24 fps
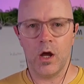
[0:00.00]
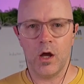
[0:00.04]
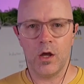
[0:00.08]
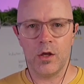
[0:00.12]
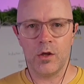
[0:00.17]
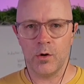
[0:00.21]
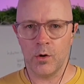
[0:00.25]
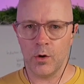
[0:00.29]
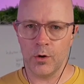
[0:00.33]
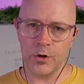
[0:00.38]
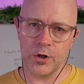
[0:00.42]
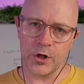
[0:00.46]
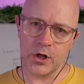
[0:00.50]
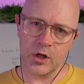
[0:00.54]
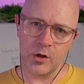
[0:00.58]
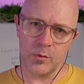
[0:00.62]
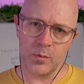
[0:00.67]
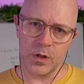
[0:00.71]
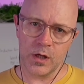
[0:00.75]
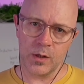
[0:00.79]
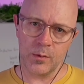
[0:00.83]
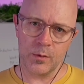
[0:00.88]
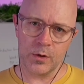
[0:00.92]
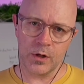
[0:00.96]
You're only going to
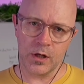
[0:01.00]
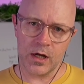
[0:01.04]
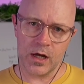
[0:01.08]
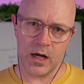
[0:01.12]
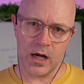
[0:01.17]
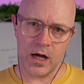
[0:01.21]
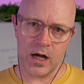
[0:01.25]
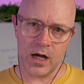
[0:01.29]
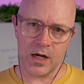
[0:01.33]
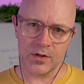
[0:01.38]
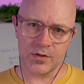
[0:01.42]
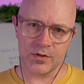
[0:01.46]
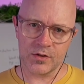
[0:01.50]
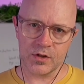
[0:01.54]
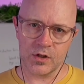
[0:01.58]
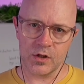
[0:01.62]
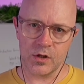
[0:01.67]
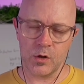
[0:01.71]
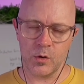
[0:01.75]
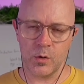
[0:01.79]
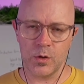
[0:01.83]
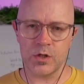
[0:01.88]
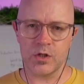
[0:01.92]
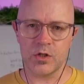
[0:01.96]
be able to ask
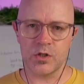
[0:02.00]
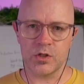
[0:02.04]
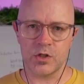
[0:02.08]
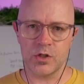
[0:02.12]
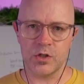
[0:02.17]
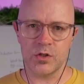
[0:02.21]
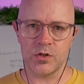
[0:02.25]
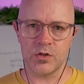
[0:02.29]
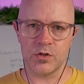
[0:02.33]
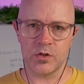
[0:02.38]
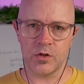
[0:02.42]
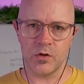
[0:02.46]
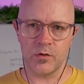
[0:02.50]
questions